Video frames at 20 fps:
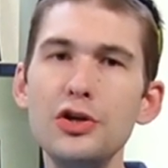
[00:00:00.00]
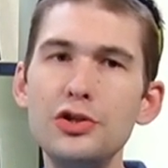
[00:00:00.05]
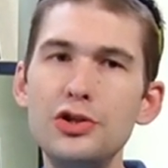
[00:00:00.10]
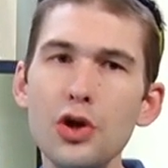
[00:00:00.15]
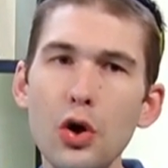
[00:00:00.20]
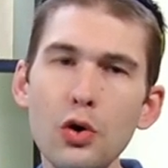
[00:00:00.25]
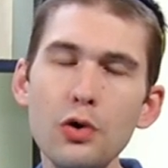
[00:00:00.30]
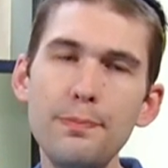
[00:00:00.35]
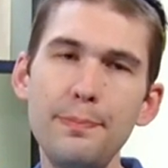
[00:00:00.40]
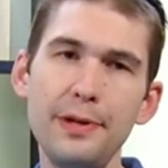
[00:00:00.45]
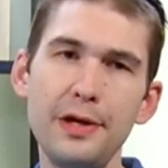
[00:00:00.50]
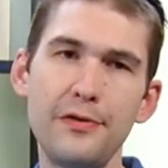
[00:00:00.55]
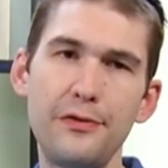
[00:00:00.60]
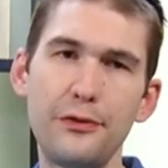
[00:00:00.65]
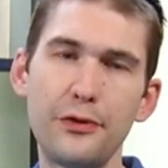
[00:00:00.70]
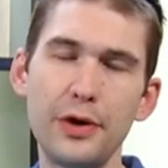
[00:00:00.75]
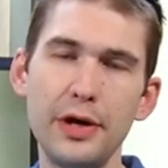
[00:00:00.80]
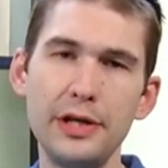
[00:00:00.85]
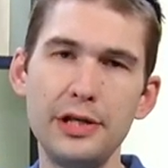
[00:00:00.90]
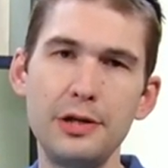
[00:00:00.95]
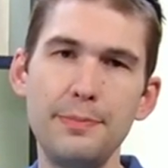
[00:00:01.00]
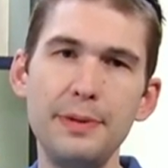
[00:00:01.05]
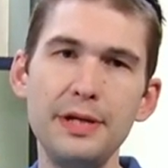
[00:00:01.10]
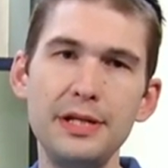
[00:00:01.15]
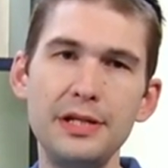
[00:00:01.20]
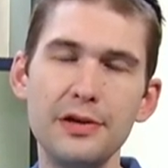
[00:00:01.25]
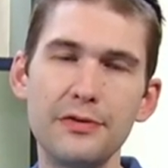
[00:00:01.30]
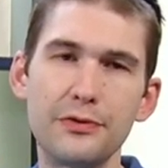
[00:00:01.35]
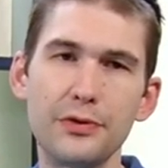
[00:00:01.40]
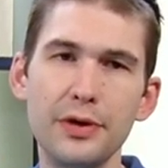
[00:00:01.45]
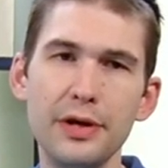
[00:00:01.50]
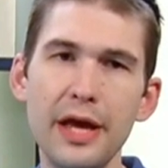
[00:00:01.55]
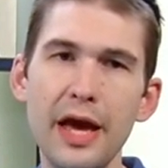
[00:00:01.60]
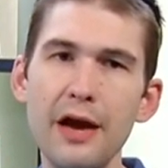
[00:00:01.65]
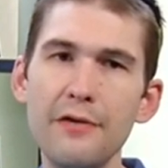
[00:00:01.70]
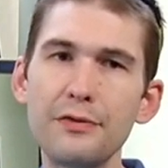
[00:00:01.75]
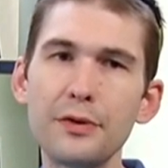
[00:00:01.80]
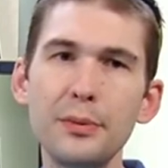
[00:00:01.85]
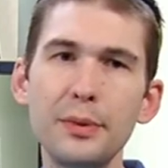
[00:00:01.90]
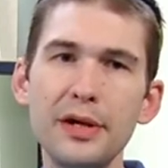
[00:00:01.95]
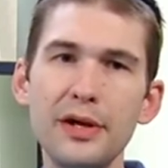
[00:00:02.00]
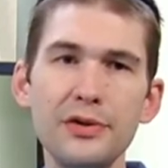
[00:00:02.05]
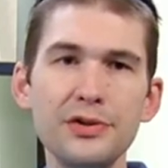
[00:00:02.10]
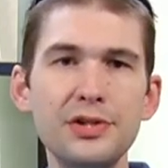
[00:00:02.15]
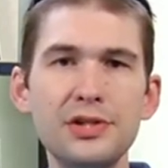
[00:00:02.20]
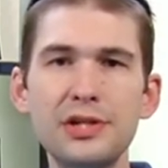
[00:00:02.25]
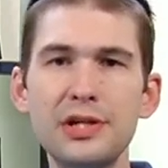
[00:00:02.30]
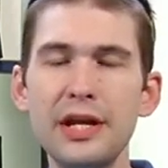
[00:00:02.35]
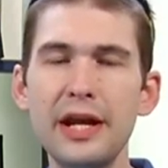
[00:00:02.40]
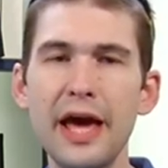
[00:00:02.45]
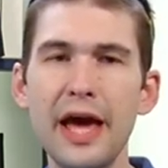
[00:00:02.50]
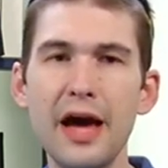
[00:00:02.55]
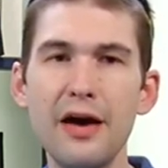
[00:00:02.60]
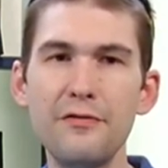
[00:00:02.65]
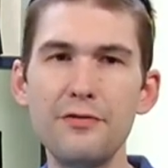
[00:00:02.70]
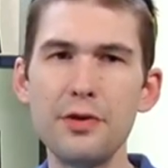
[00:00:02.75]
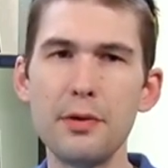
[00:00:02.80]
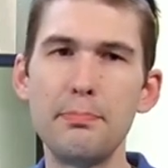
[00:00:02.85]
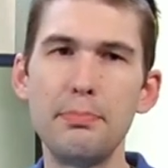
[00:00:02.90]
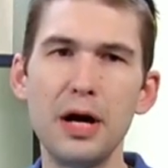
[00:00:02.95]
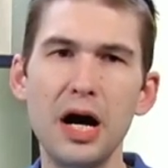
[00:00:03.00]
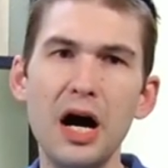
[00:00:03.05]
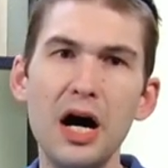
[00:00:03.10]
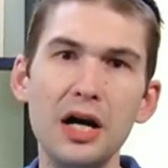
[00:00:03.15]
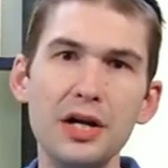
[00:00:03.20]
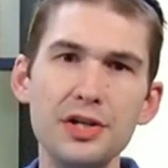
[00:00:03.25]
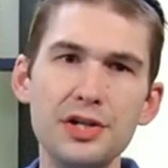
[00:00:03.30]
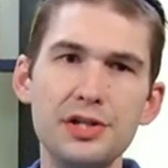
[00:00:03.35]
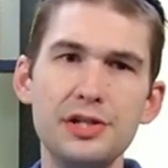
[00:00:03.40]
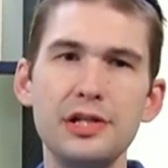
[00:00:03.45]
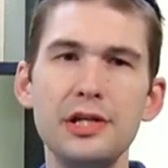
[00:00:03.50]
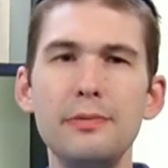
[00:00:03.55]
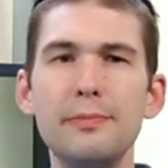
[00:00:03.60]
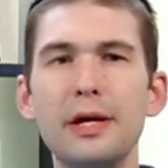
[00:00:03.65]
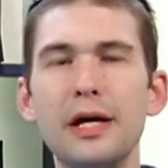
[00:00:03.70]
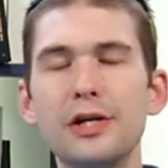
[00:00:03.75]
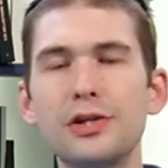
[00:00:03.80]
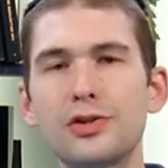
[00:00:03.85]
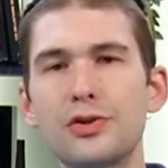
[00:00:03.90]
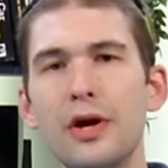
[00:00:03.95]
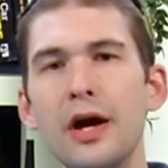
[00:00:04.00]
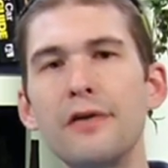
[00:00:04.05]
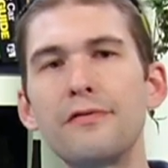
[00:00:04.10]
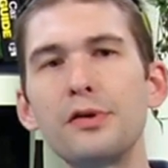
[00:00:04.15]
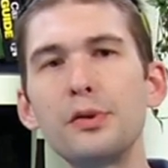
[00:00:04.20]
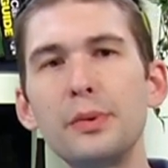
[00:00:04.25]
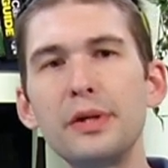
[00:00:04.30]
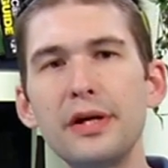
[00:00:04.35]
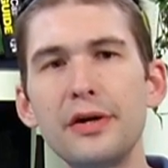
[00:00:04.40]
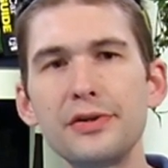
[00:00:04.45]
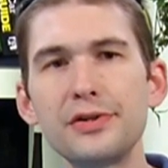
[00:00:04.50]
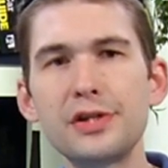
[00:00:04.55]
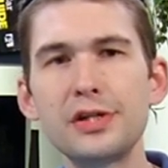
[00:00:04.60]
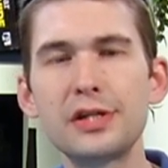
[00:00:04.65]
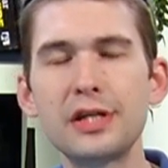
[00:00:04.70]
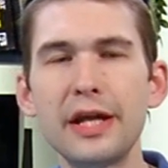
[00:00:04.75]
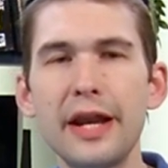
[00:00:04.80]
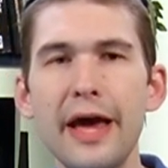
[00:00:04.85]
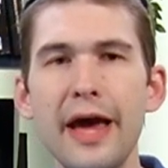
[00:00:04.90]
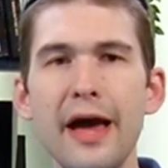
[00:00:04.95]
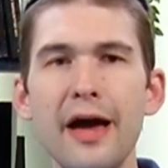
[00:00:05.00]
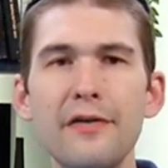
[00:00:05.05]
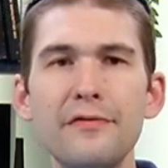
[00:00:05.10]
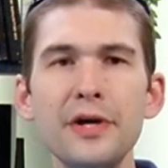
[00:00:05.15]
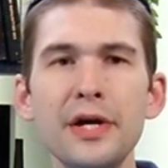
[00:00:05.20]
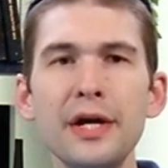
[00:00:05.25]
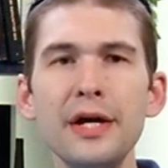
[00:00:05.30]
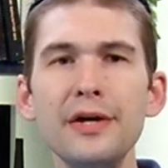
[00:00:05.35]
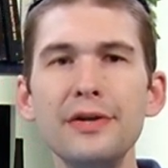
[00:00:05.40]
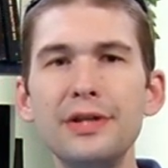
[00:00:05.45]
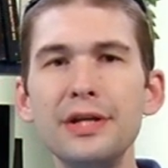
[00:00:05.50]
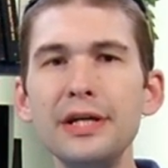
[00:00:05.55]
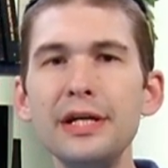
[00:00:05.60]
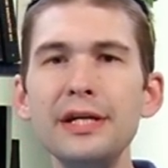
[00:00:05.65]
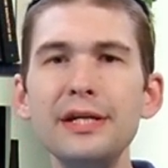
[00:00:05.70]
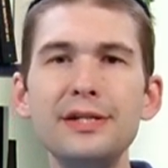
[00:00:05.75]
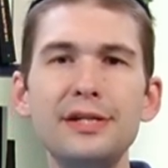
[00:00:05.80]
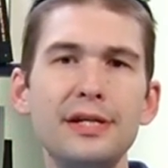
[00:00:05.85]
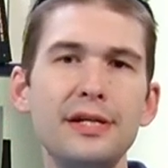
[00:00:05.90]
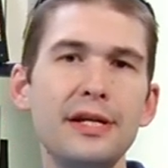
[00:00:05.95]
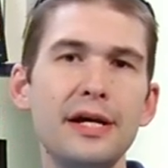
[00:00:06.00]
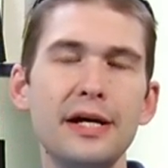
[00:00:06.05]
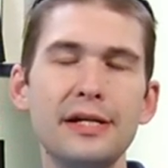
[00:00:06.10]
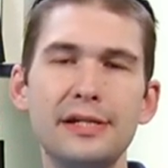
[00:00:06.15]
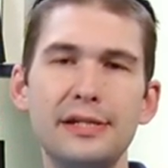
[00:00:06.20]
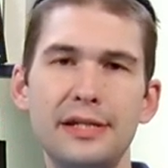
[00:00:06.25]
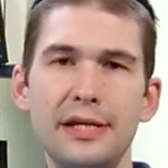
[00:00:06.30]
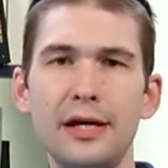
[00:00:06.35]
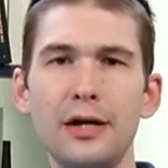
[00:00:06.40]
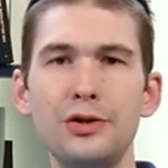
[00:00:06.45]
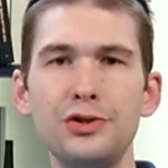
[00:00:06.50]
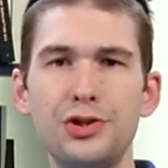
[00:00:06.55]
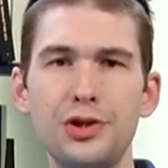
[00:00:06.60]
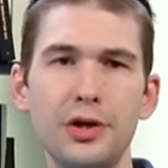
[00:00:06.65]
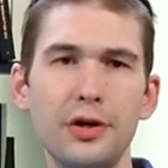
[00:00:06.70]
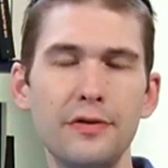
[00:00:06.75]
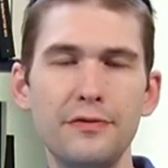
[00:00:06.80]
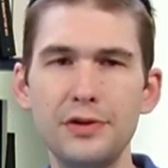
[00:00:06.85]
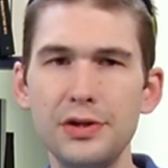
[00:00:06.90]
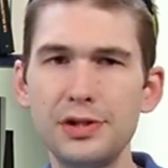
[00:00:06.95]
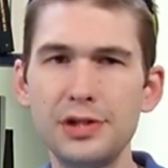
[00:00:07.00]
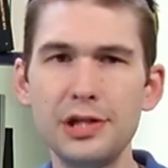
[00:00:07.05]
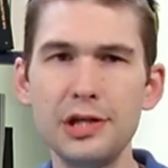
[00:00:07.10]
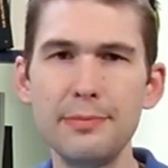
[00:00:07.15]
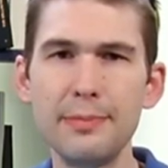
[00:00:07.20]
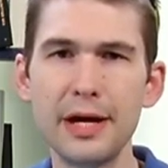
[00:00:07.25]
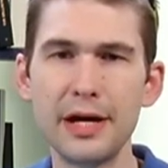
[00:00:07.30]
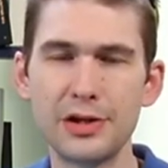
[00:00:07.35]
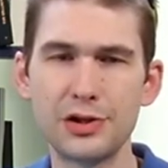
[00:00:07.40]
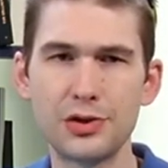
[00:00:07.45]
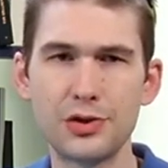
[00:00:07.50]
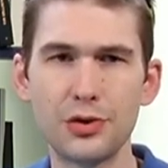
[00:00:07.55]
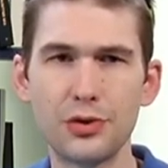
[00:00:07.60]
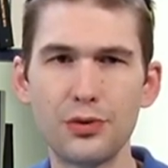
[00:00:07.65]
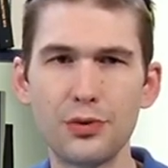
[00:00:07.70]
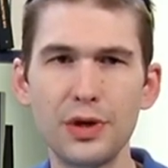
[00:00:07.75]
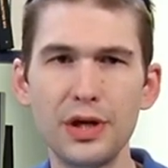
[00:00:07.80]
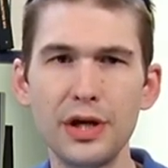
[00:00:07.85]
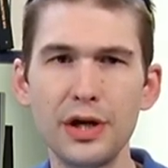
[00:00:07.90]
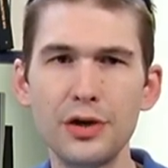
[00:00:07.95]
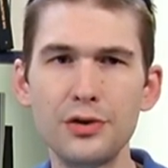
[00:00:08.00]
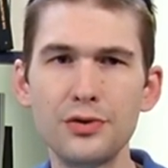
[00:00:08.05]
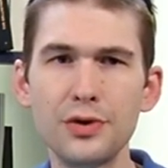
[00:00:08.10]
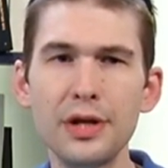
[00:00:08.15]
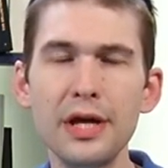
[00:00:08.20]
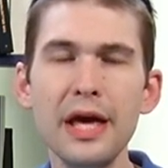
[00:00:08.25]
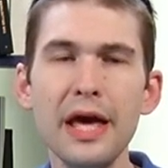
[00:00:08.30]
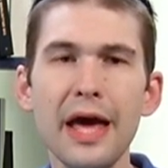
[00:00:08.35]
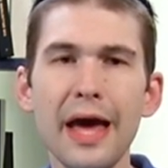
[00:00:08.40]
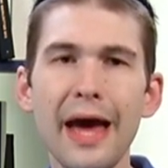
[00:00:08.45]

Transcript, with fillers: Don't be afraid to be different. Everyone else is going to have the Bond Seamaster. Everyone else is going to have the easy nostalgia of the Seamaster 300.